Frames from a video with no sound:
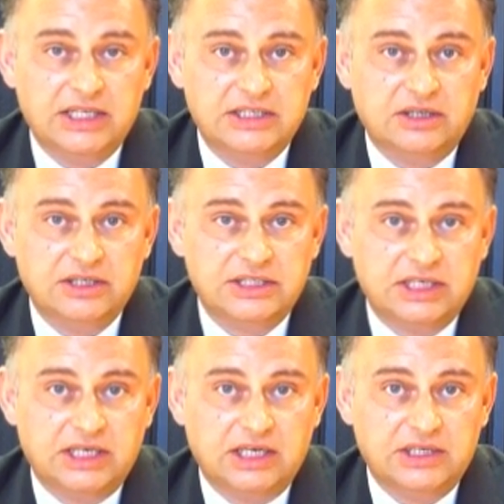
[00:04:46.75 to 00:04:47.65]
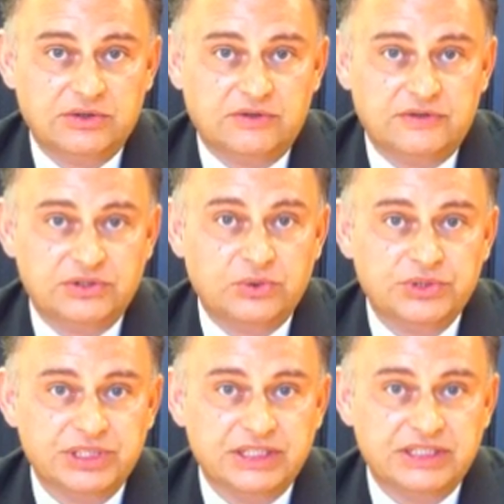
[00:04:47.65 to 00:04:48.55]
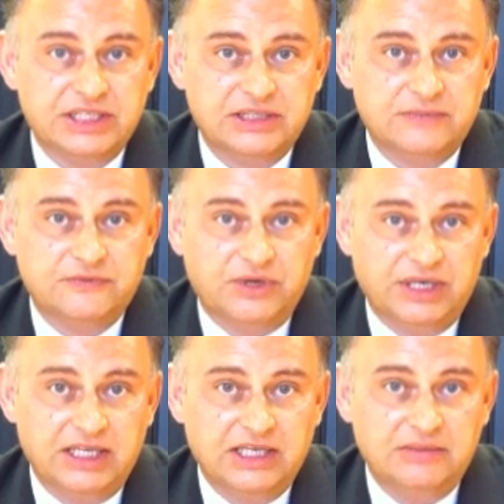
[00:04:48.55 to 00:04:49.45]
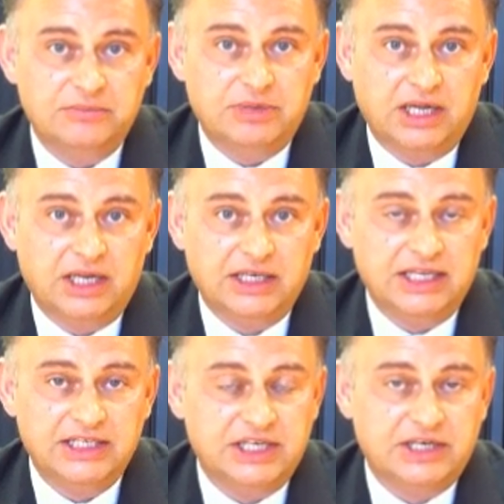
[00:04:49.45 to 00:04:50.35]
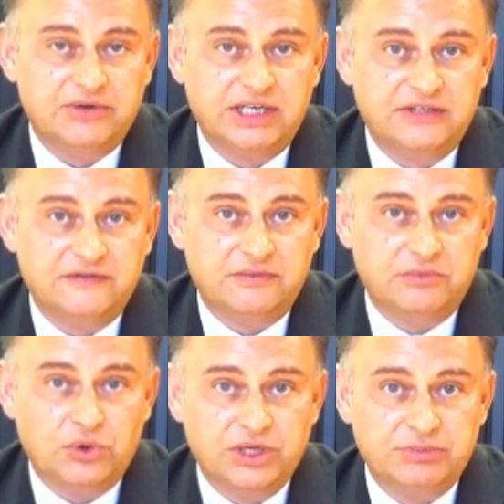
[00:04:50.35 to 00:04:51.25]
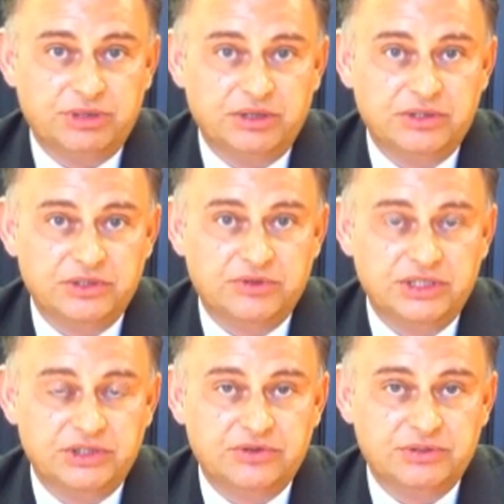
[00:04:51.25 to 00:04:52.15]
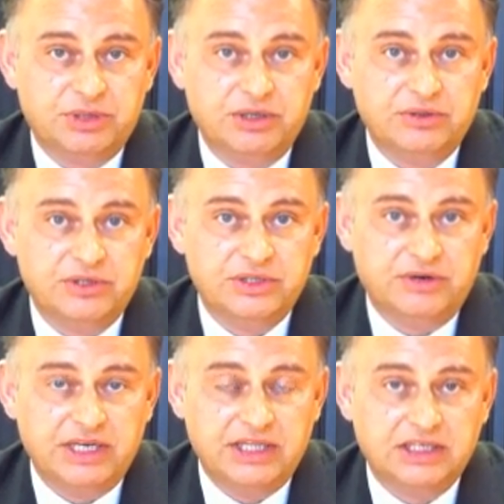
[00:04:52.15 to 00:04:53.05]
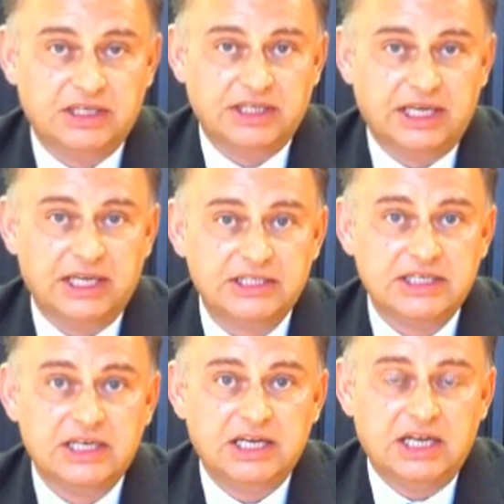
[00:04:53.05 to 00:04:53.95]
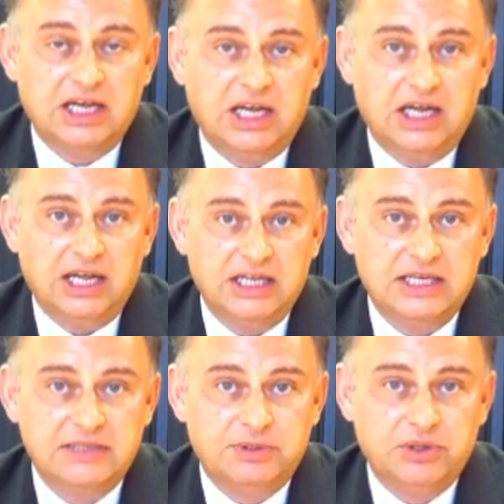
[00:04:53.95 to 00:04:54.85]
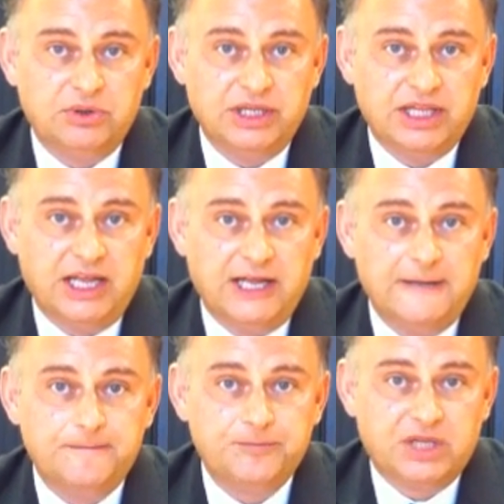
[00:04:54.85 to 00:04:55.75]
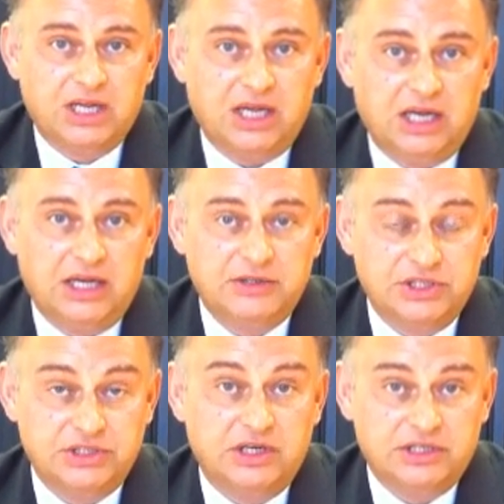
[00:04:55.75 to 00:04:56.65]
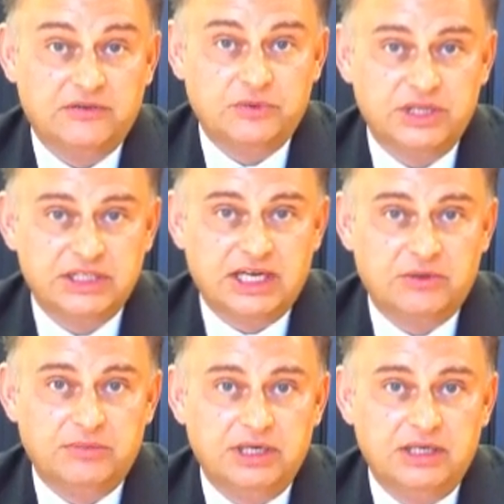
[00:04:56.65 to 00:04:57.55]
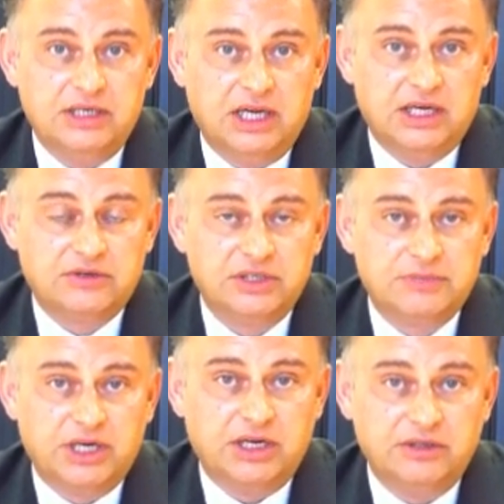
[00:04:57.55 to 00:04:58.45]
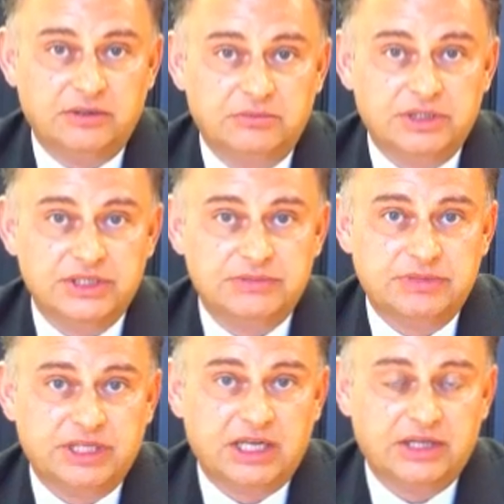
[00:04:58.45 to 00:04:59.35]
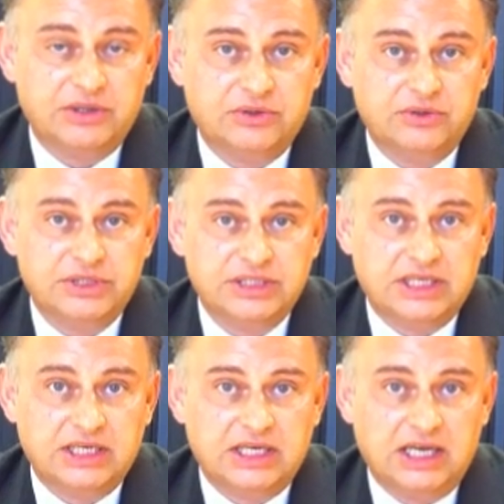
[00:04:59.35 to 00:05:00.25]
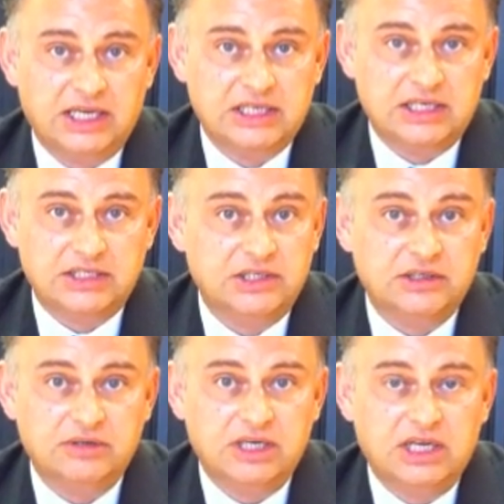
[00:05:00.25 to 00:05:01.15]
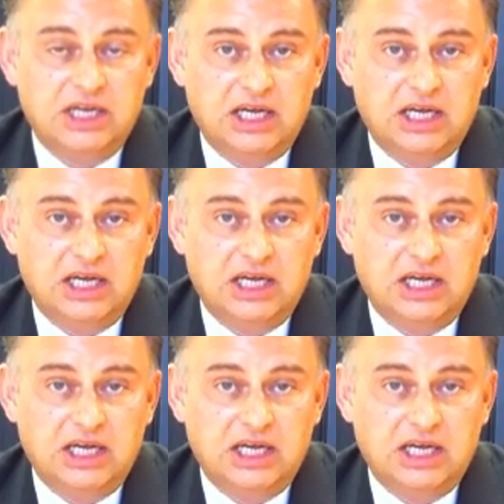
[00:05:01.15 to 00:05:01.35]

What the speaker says: It's not a sort of sourcing system for a lead generation from mortgage brokers or insurance brokers or anything like that. It's purely there to start off with, to help me crunch my own numbers, but then I thought, as I do,